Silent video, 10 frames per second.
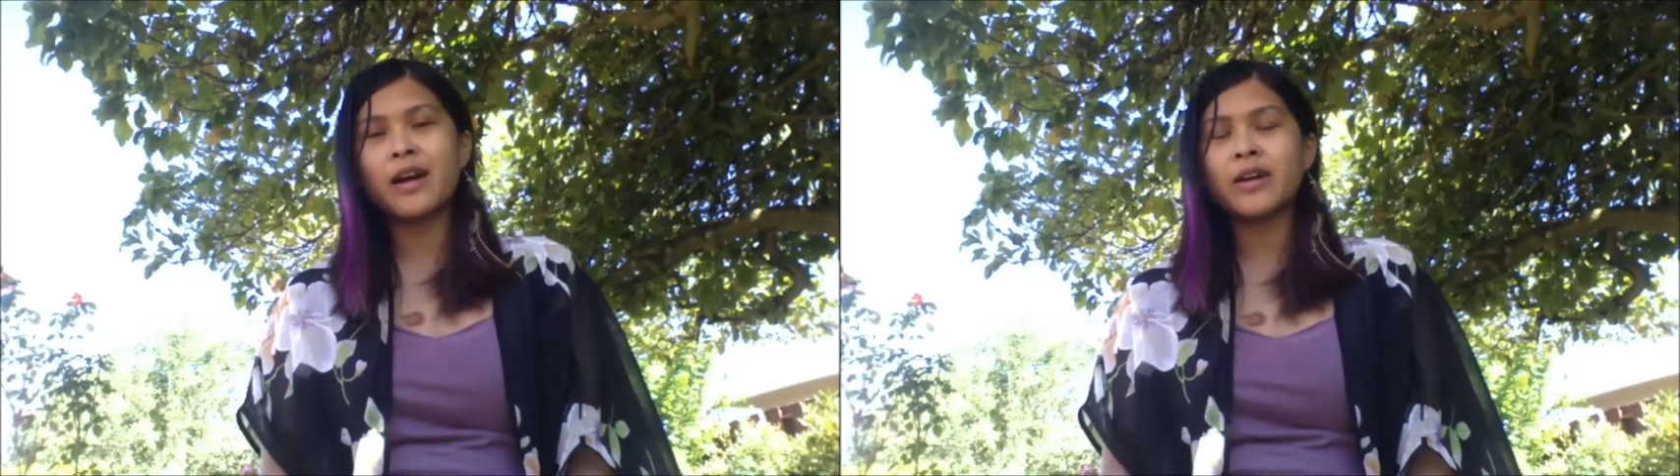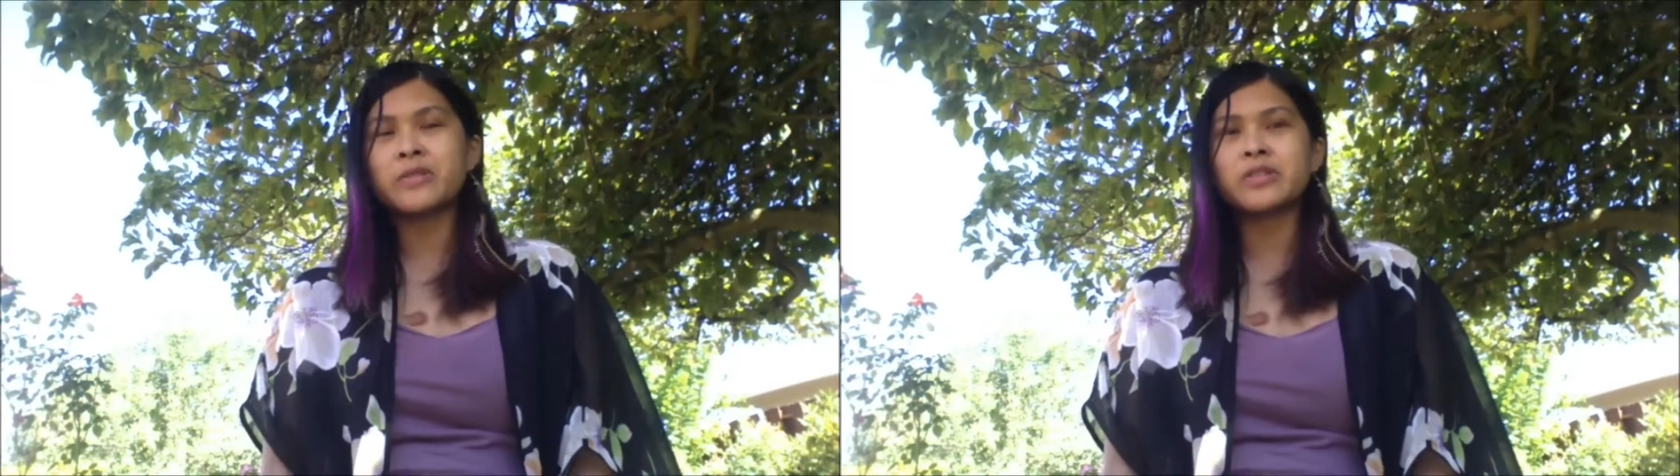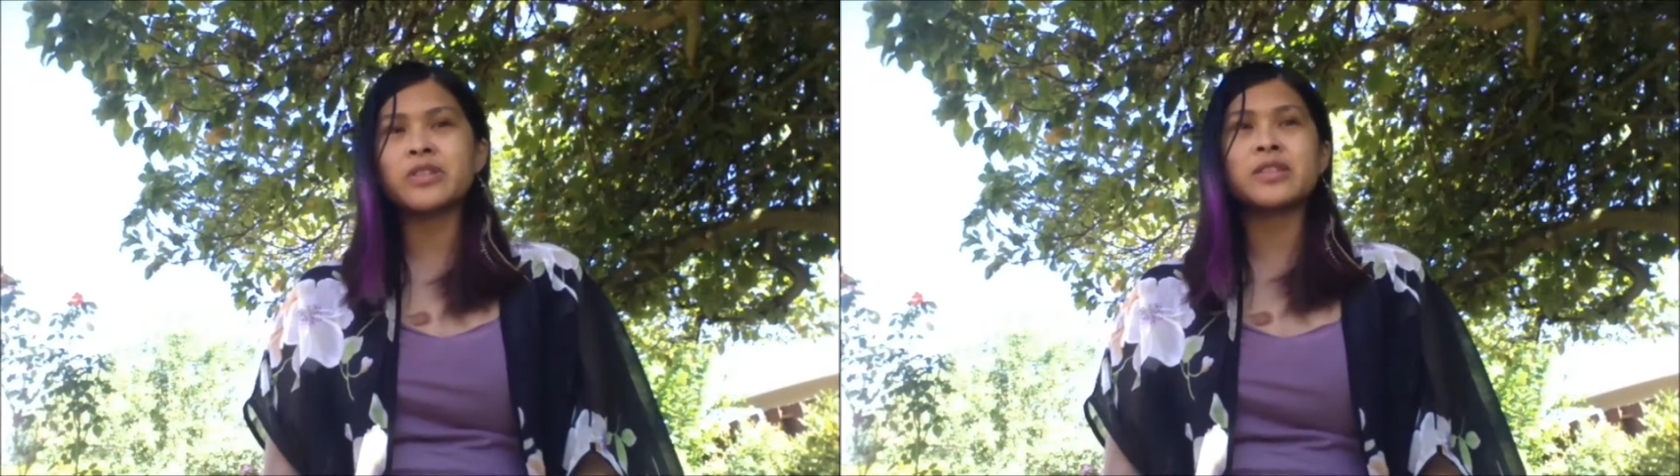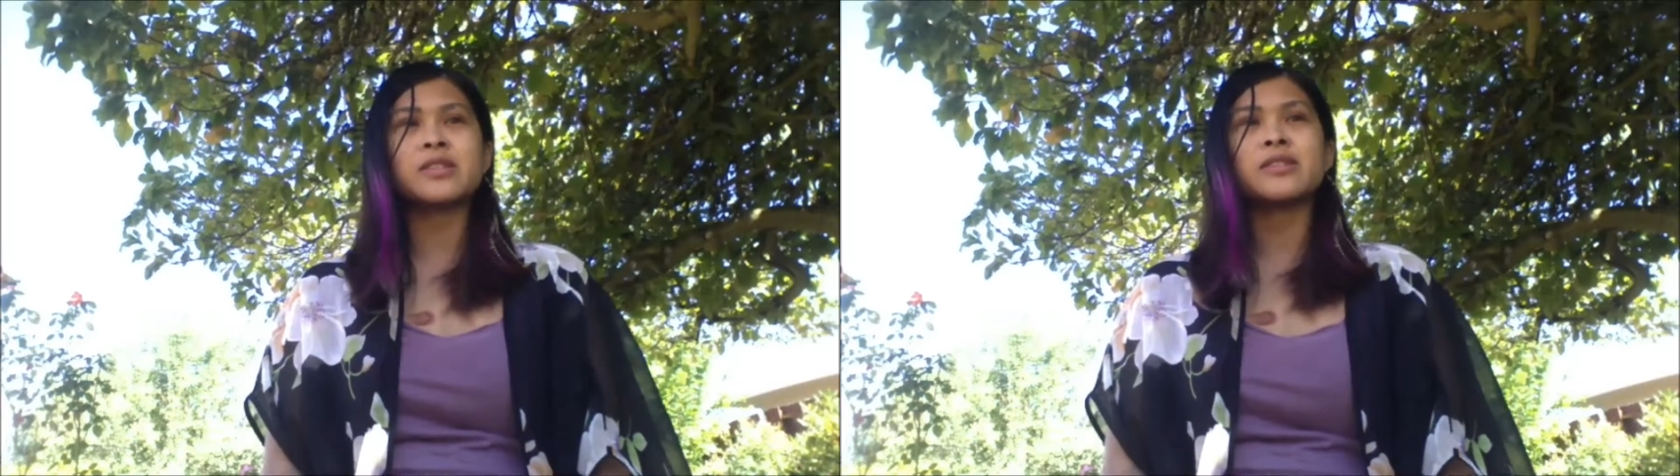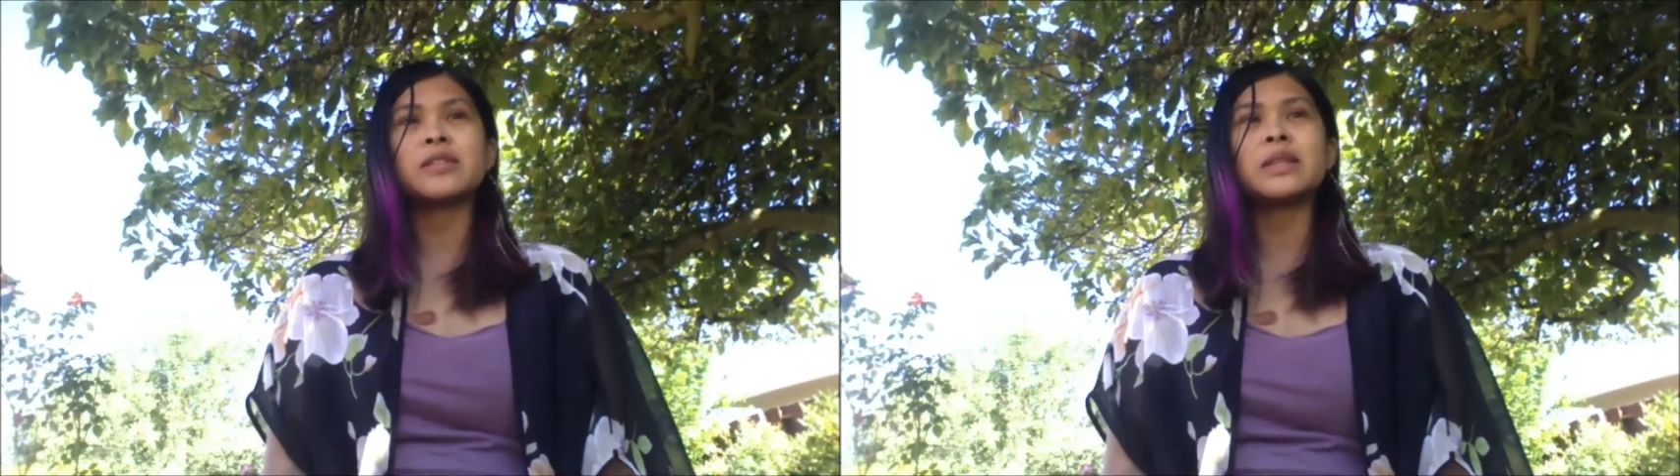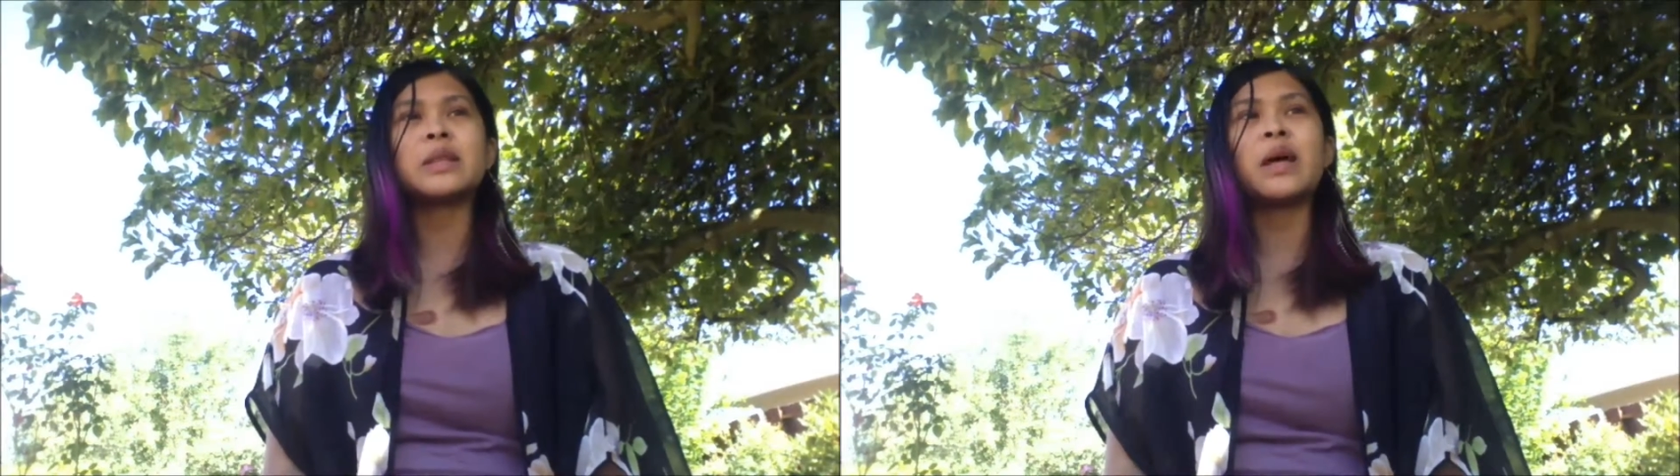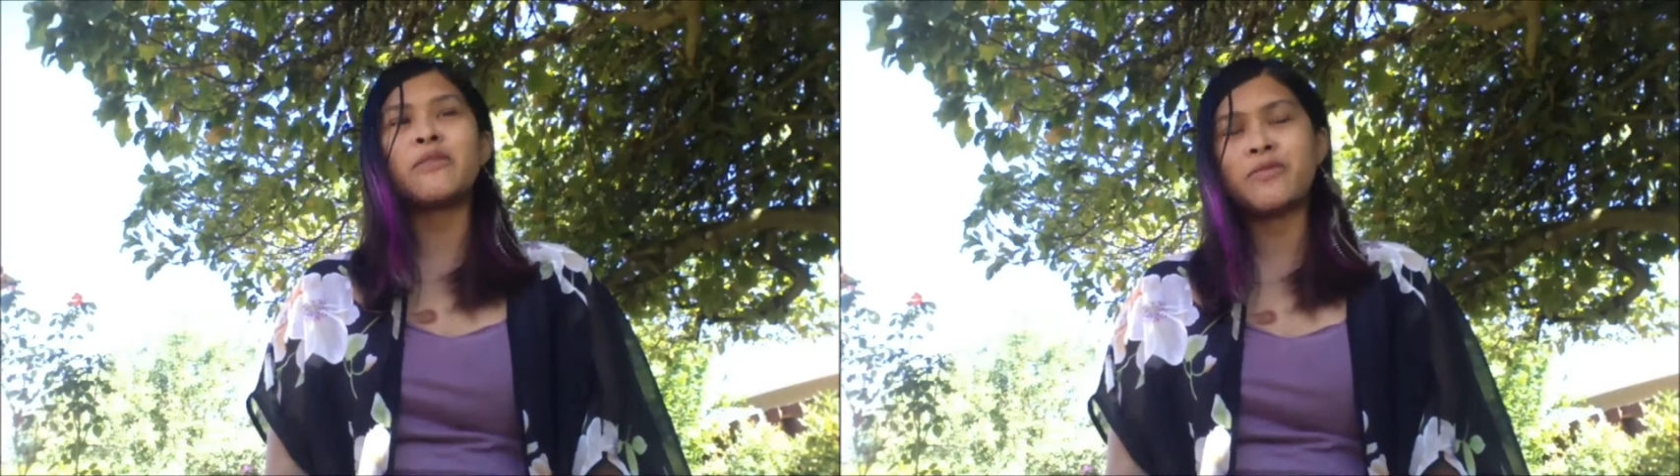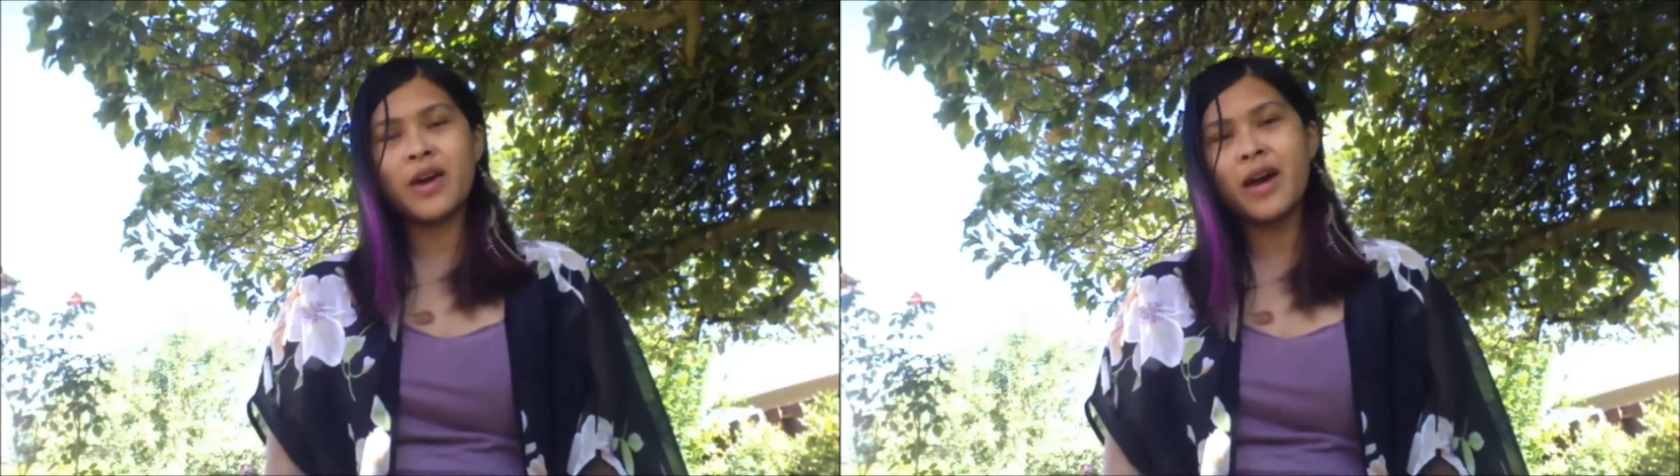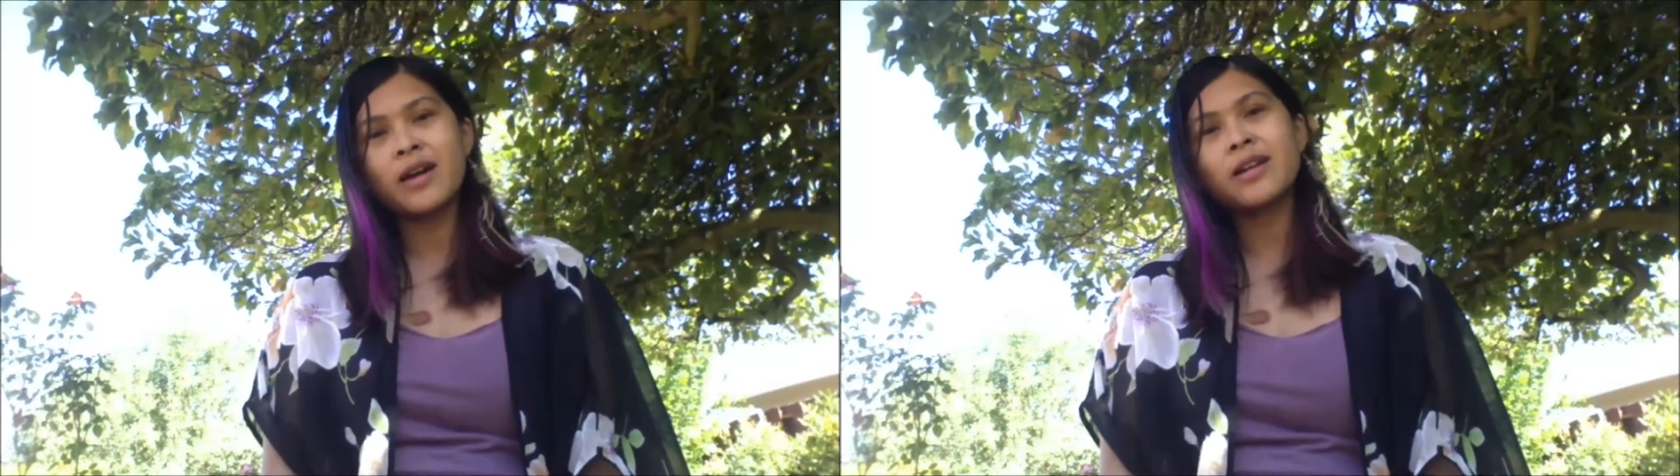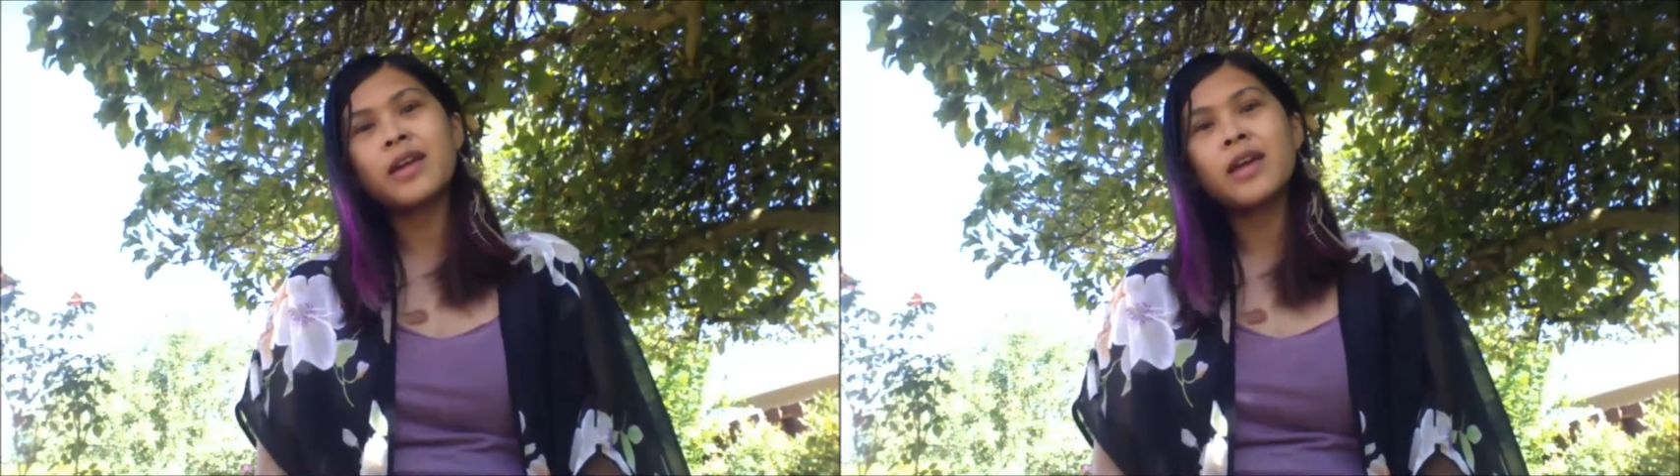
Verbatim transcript: I would just love that.